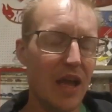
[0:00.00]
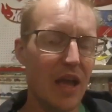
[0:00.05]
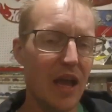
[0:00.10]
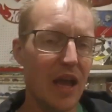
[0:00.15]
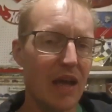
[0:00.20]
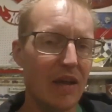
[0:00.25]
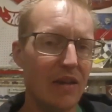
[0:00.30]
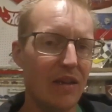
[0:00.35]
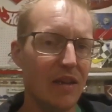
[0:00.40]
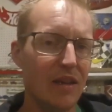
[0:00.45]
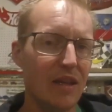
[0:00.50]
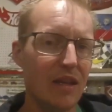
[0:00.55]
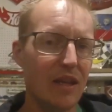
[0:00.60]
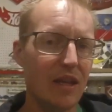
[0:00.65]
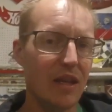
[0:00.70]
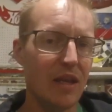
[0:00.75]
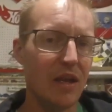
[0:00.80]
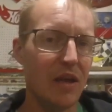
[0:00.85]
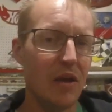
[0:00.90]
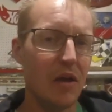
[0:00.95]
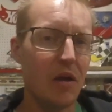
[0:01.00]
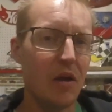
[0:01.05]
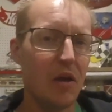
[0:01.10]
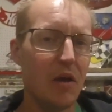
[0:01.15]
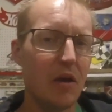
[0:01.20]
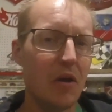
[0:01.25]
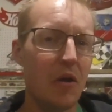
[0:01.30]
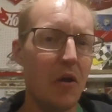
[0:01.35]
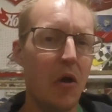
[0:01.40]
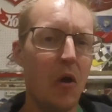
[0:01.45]
And the
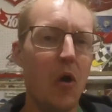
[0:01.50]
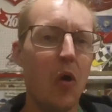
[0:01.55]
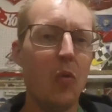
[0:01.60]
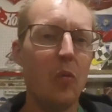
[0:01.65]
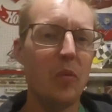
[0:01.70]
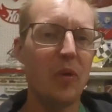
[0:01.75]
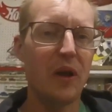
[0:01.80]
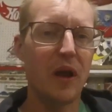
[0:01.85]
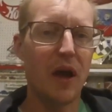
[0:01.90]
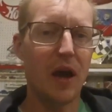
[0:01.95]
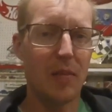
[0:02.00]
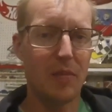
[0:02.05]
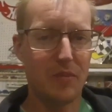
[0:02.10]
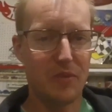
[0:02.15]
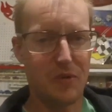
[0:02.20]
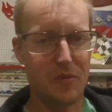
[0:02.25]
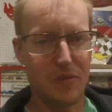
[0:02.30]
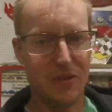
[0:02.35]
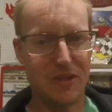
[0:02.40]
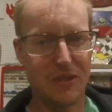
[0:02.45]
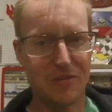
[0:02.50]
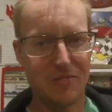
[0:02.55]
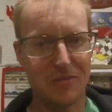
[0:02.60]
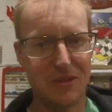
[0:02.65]
hope and optimism